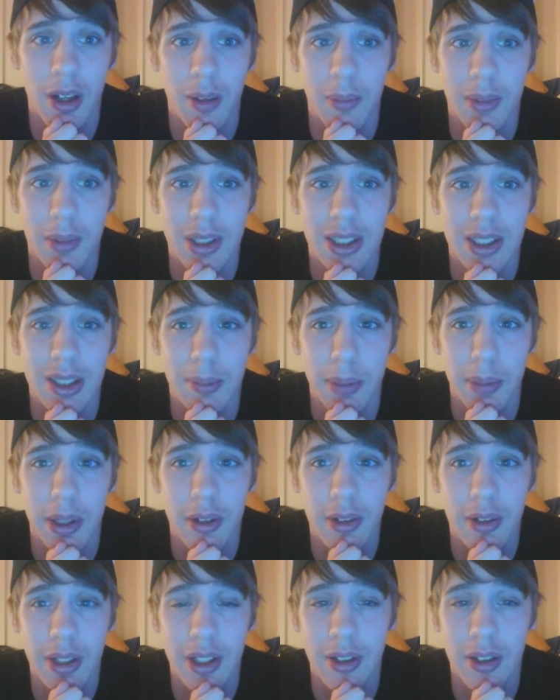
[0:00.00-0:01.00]
Is it
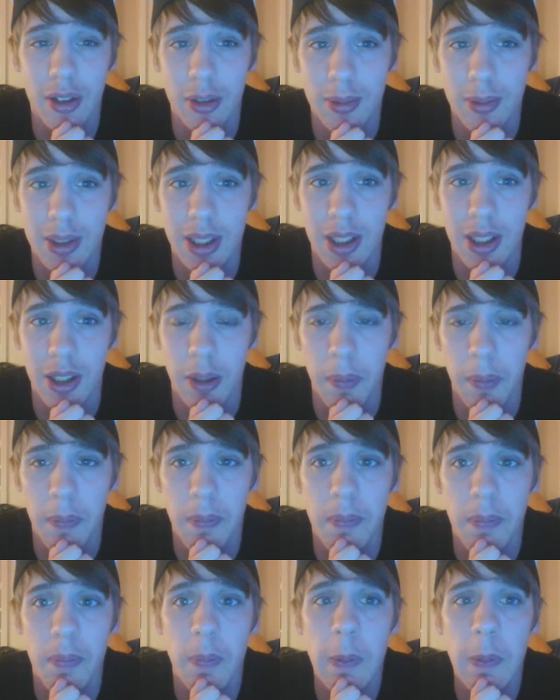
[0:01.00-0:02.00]
better than Doomsayer?
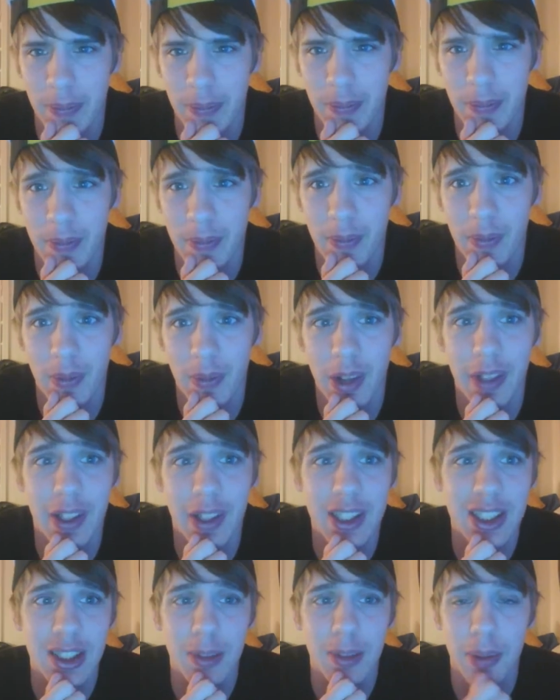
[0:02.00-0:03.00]

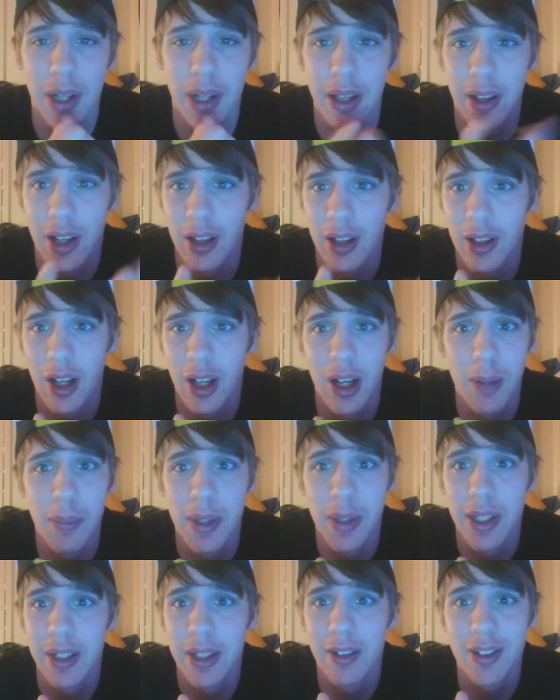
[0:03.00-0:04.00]
Unless you play like a taunt
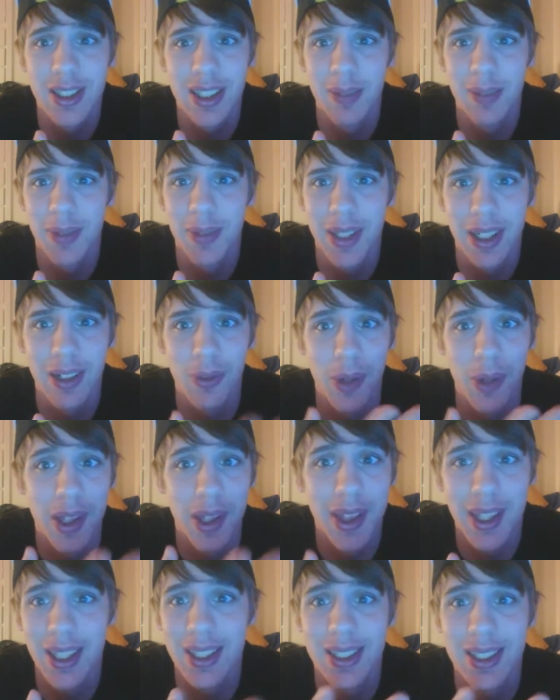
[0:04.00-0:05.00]
minion or something with
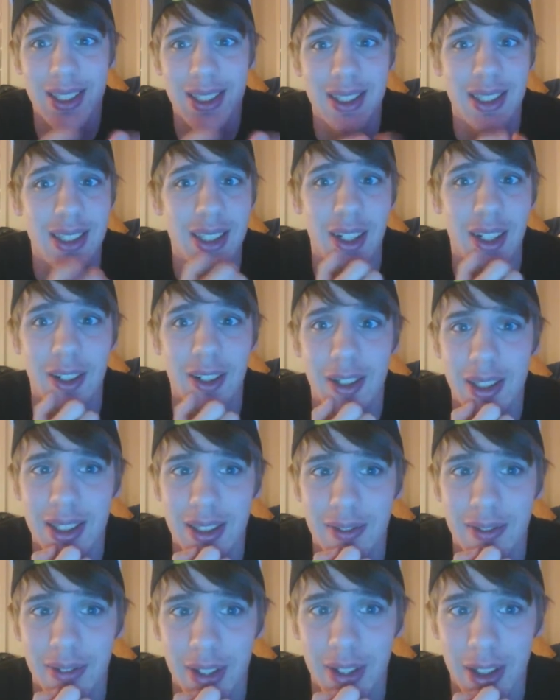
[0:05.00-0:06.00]
this card
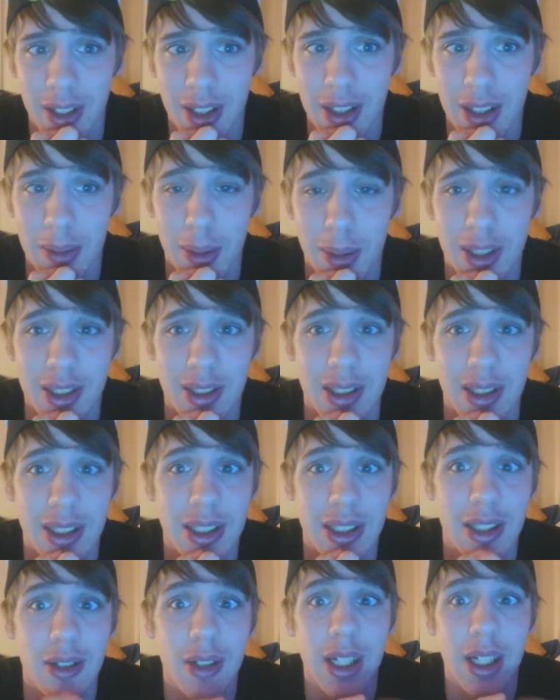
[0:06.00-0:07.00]
isn't very good, because you
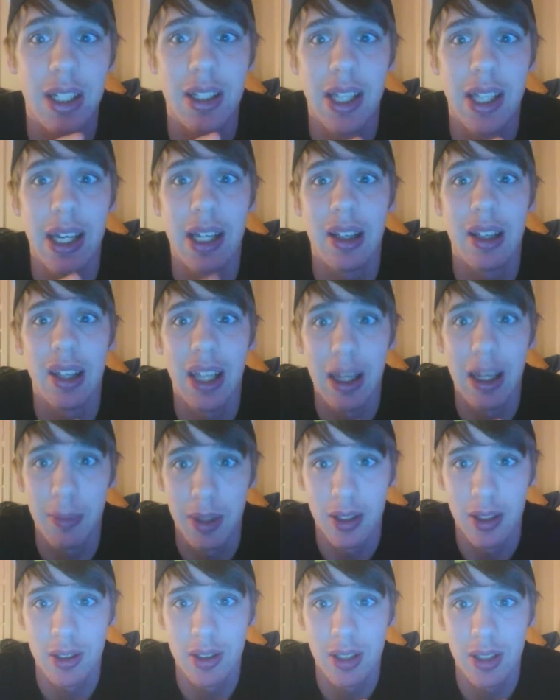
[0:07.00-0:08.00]
still can take
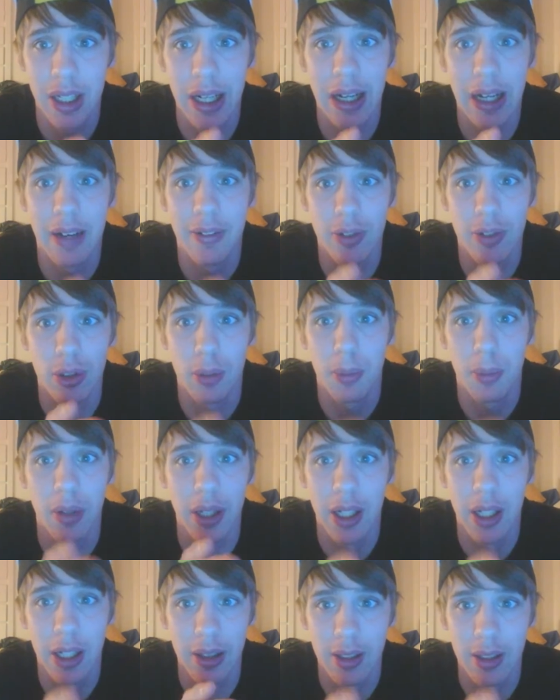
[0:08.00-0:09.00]
damage after
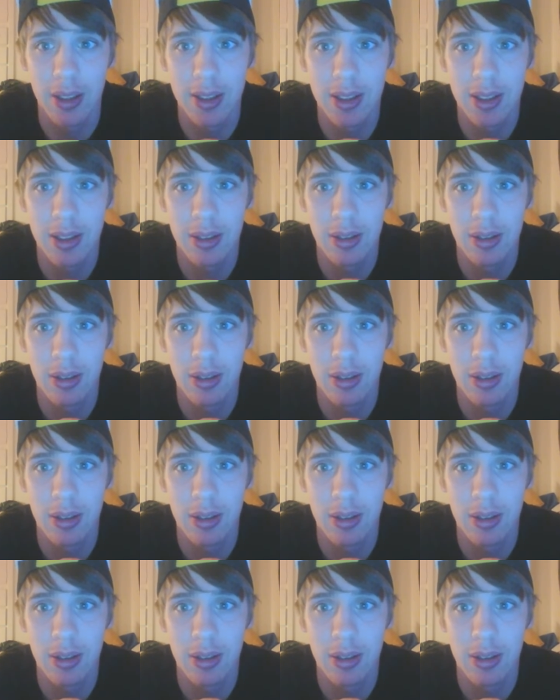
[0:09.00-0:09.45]
playing this.